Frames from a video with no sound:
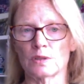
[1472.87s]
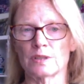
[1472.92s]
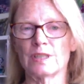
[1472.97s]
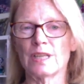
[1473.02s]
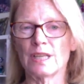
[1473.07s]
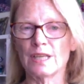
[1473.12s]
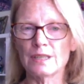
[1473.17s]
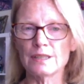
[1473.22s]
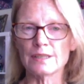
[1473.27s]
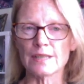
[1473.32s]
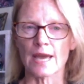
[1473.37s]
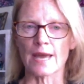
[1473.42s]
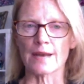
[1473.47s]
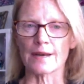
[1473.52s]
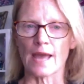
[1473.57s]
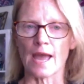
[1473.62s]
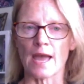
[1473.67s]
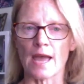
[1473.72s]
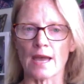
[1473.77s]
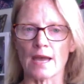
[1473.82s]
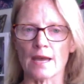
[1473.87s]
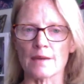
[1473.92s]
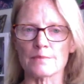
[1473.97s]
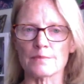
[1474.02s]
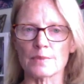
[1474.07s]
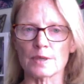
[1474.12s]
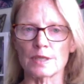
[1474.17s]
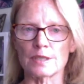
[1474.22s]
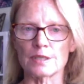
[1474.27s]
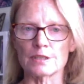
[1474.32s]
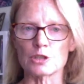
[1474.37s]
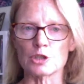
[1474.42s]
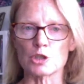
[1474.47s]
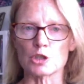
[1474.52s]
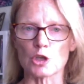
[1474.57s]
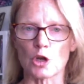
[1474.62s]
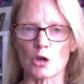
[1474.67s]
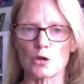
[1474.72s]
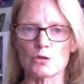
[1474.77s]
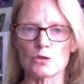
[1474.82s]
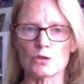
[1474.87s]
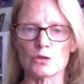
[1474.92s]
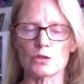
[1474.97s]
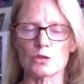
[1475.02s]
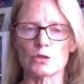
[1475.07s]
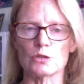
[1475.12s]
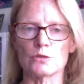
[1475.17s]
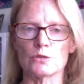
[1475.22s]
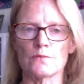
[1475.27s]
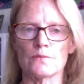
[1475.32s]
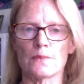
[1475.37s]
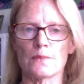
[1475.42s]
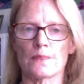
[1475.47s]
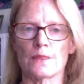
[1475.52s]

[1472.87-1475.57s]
And in that app, it shows you